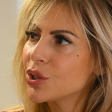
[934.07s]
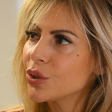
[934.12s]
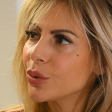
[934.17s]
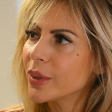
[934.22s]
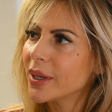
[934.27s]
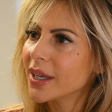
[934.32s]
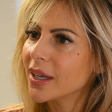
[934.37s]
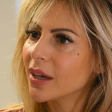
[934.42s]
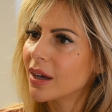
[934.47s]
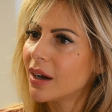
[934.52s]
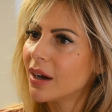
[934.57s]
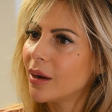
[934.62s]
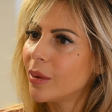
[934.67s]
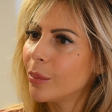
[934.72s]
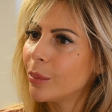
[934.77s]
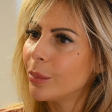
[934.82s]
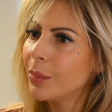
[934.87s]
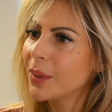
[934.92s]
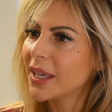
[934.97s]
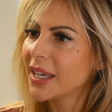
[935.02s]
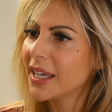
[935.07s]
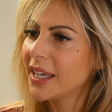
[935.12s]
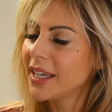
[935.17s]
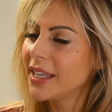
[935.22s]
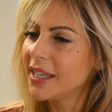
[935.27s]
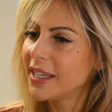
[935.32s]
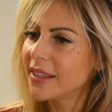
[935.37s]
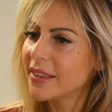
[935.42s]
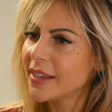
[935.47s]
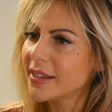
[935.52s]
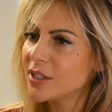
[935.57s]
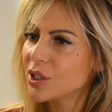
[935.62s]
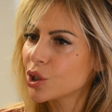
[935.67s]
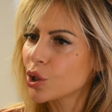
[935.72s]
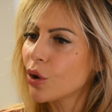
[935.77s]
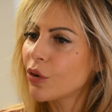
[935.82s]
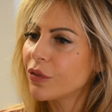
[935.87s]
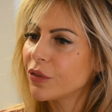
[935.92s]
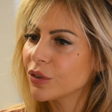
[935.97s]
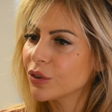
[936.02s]
doing bikini, they
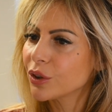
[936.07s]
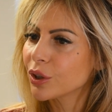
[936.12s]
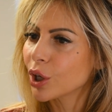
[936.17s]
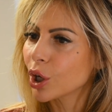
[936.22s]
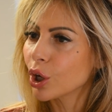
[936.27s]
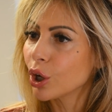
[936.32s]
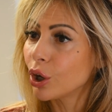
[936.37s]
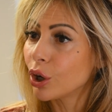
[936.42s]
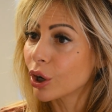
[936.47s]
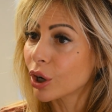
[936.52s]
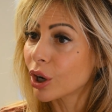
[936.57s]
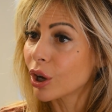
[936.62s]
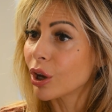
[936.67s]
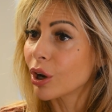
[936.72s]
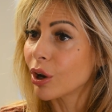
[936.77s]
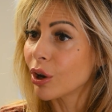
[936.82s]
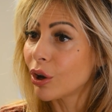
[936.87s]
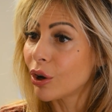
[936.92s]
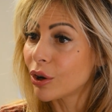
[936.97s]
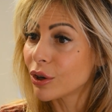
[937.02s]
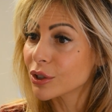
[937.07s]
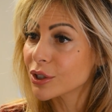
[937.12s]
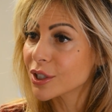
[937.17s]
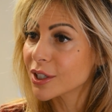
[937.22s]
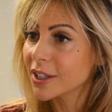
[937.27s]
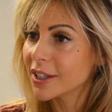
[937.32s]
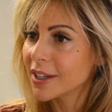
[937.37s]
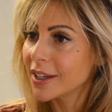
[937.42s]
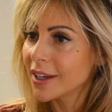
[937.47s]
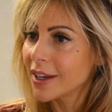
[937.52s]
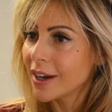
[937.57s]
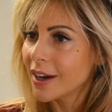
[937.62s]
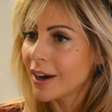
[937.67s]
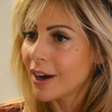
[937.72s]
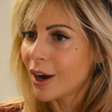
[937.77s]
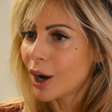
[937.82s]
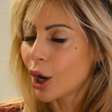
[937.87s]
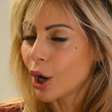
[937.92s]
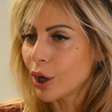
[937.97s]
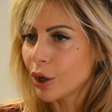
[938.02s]
softened the look a lot.
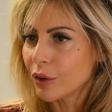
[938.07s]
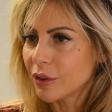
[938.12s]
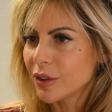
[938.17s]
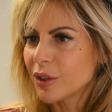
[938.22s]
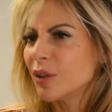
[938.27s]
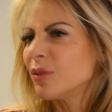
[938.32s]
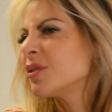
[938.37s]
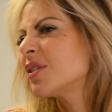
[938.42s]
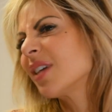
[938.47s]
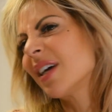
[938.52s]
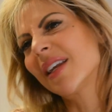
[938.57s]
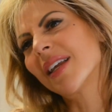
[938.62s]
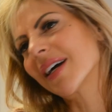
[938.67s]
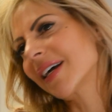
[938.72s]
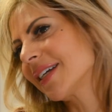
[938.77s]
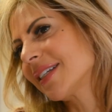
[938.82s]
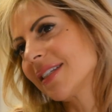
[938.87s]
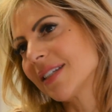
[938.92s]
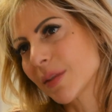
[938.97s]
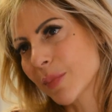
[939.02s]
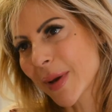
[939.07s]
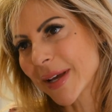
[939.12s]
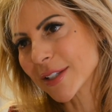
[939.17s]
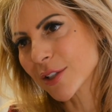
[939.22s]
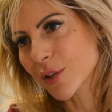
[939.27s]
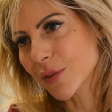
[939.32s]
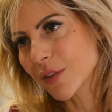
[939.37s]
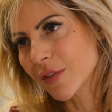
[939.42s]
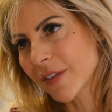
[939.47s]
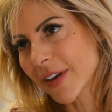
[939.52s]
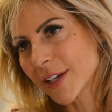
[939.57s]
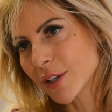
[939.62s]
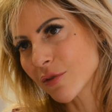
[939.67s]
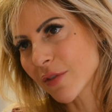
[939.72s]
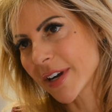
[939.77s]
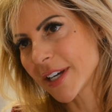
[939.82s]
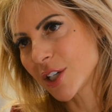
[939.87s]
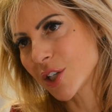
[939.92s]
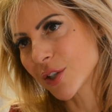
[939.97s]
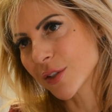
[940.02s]
You know, and I guess it depends on the
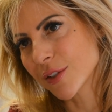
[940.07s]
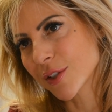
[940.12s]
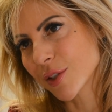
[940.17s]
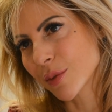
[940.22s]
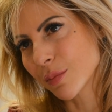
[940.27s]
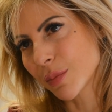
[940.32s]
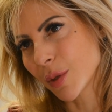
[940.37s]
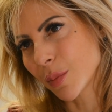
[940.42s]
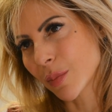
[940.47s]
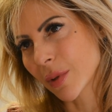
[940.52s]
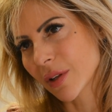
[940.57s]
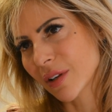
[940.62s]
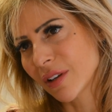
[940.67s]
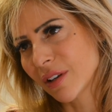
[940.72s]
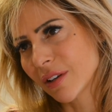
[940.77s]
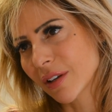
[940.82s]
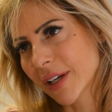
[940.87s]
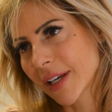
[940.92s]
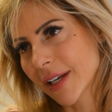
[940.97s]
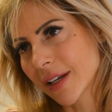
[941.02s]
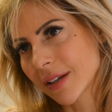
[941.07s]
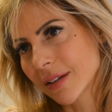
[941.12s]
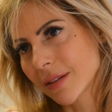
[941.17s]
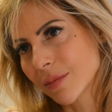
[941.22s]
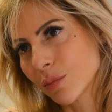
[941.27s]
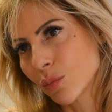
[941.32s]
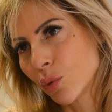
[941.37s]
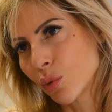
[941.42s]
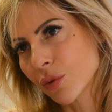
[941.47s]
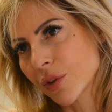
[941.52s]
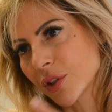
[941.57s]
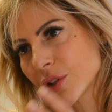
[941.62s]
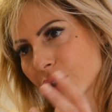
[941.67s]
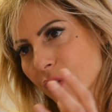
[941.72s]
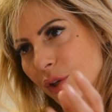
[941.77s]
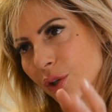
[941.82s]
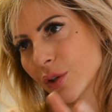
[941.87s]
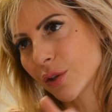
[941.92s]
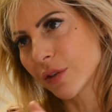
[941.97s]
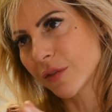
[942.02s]
federation. Some people are looking at more this
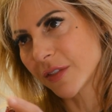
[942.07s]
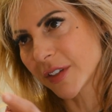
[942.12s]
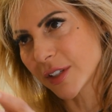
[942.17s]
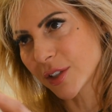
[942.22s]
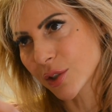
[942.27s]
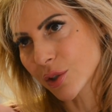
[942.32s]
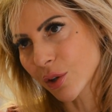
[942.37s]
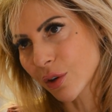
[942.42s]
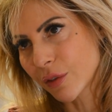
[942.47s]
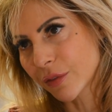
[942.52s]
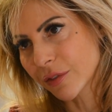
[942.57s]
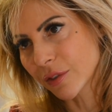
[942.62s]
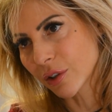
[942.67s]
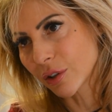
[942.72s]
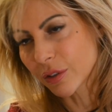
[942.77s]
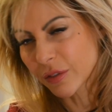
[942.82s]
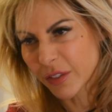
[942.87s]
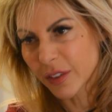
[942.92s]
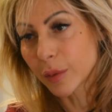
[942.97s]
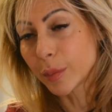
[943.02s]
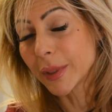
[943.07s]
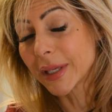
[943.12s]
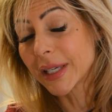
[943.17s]
curvy, soft look for the